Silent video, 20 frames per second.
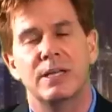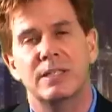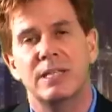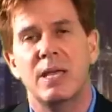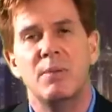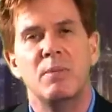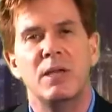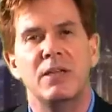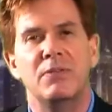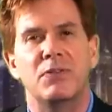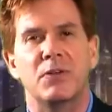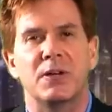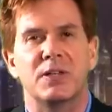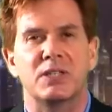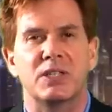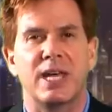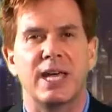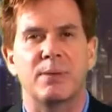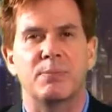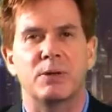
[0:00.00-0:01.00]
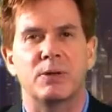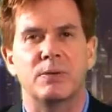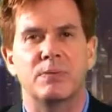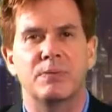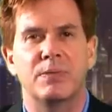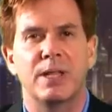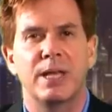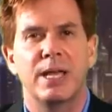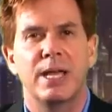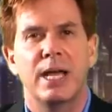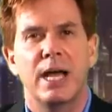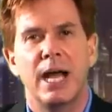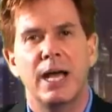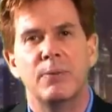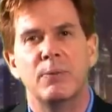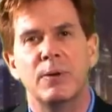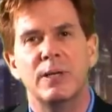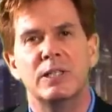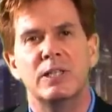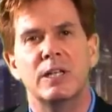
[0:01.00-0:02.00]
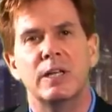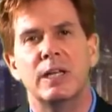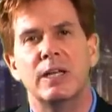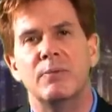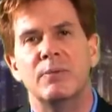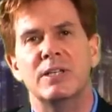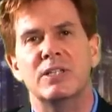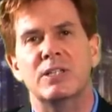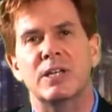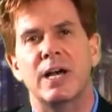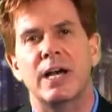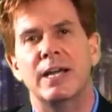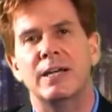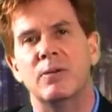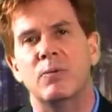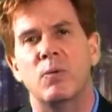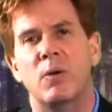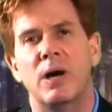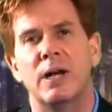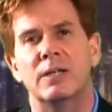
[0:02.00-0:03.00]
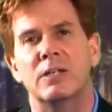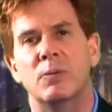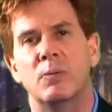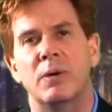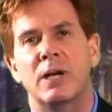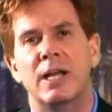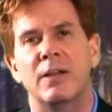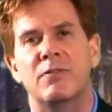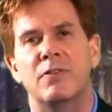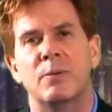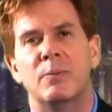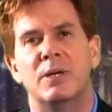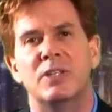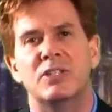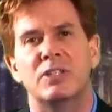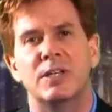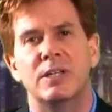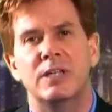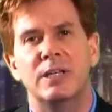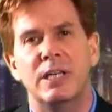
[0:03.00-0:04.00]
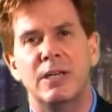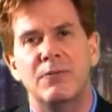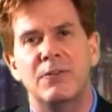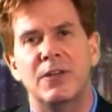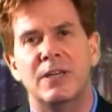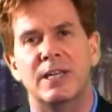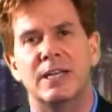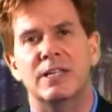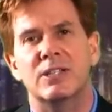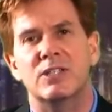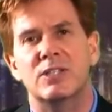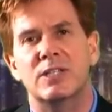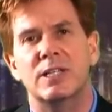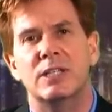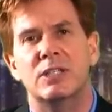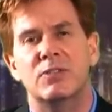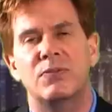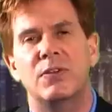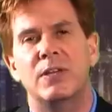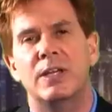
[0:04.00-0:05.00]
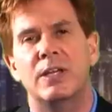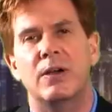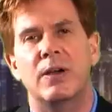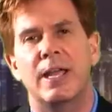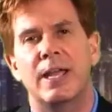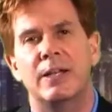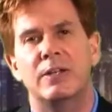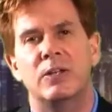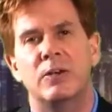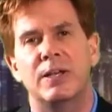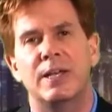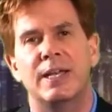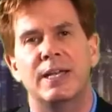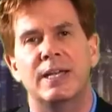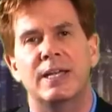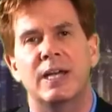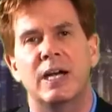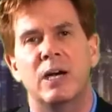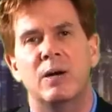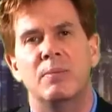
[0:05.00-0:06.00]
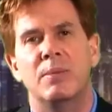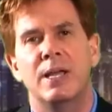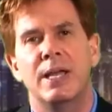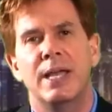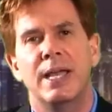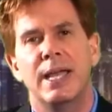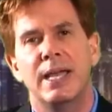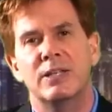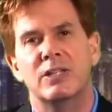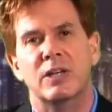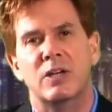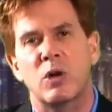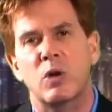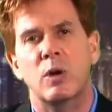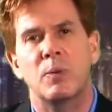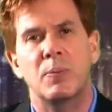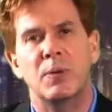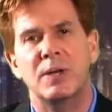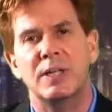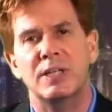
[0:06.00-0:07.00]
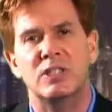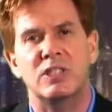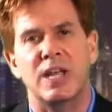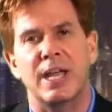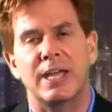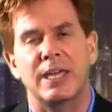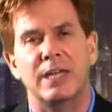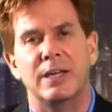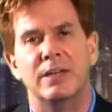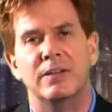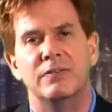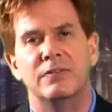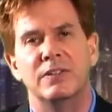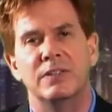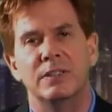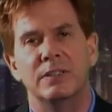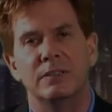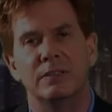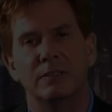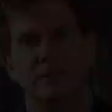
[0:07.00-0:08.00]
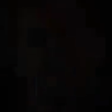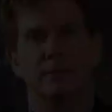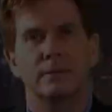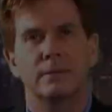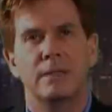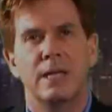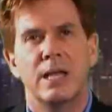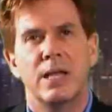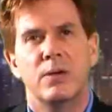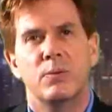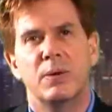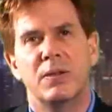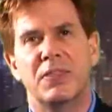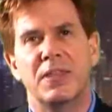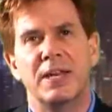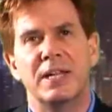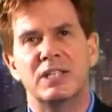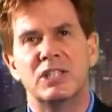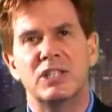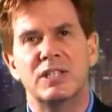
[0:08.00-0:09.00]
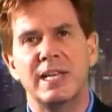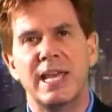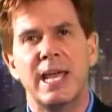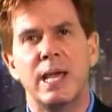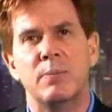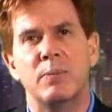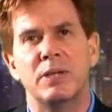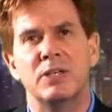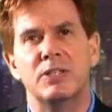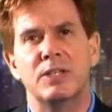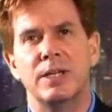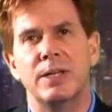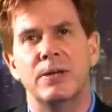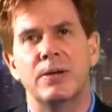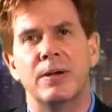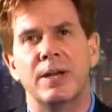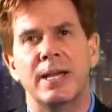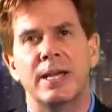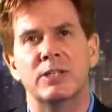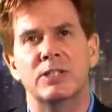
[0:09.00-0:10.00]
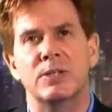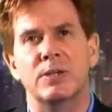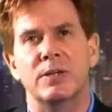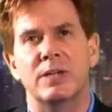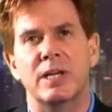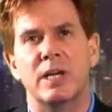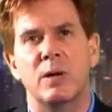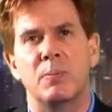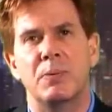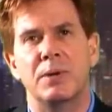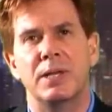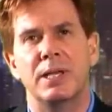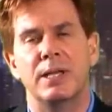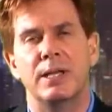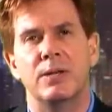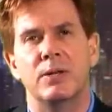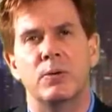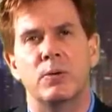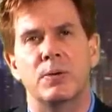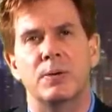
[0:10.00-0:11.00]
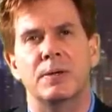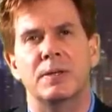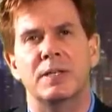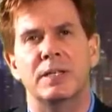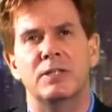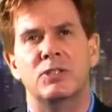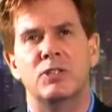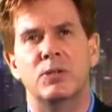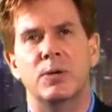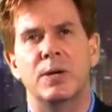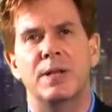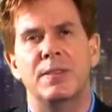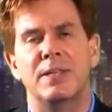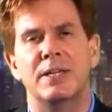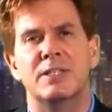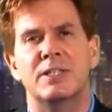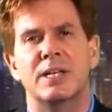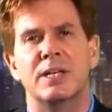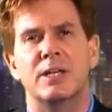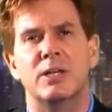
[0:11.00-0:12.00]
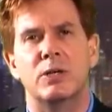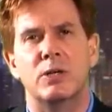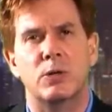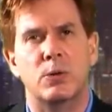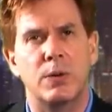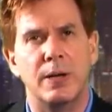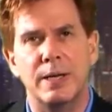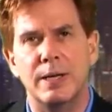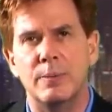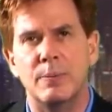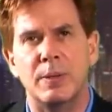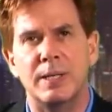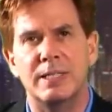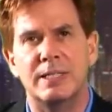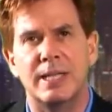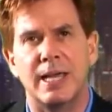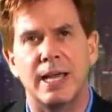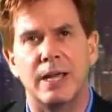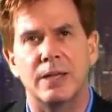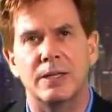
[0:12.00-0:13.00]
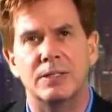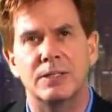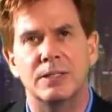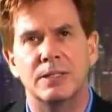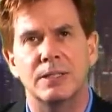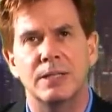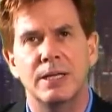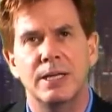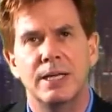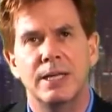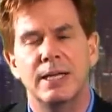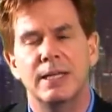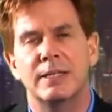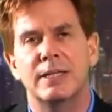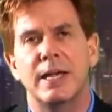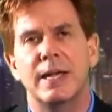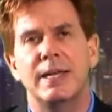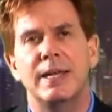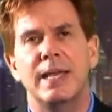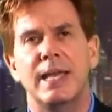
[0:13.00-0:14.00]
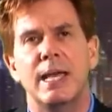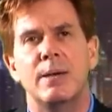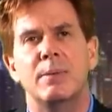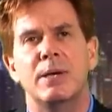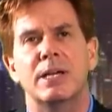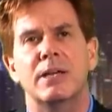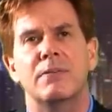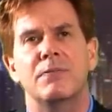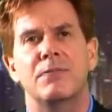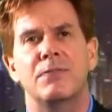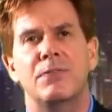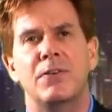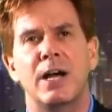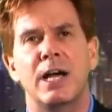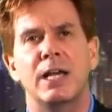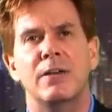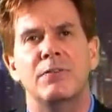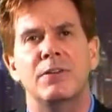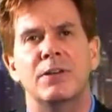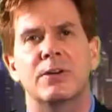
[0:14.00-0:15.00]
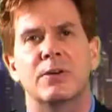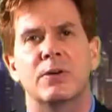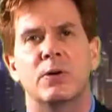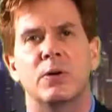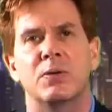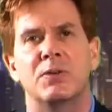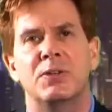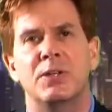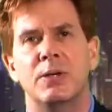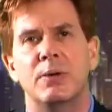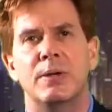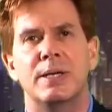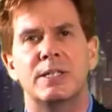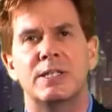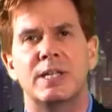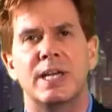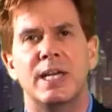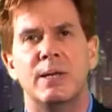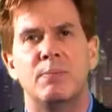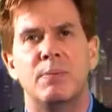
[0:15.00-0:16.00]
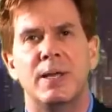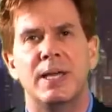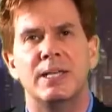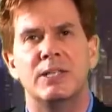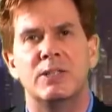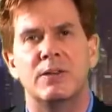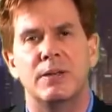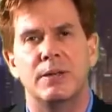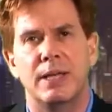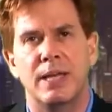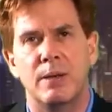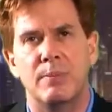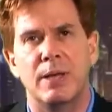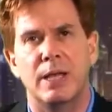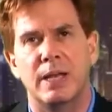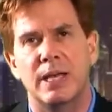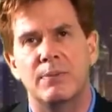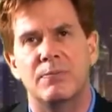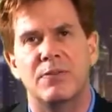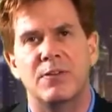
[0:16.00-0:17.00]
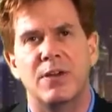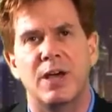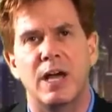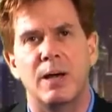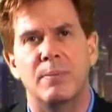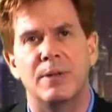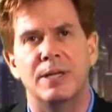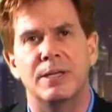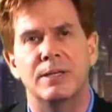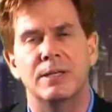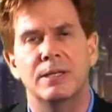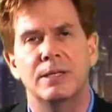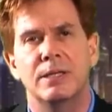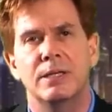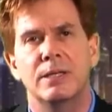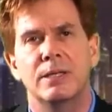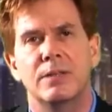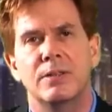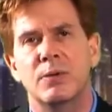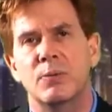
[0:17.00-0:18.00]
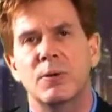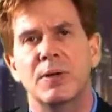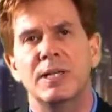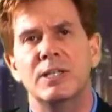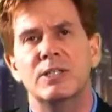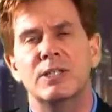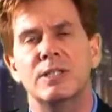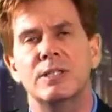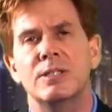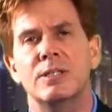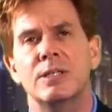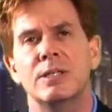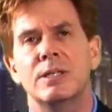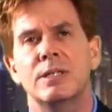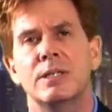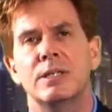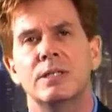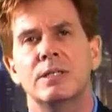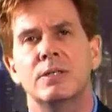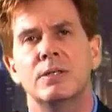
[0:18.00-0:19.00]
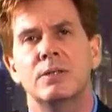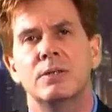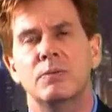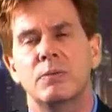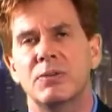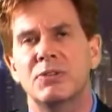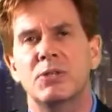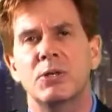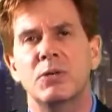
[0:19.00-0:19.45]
Take me for example. I recently resigned and walked away from a significant 6-figure annual income as a corporate executive with an established international company in order to join this incredibly talented and dynamic 5-year-old USA-based MLM phenomenon. The reasons? Well,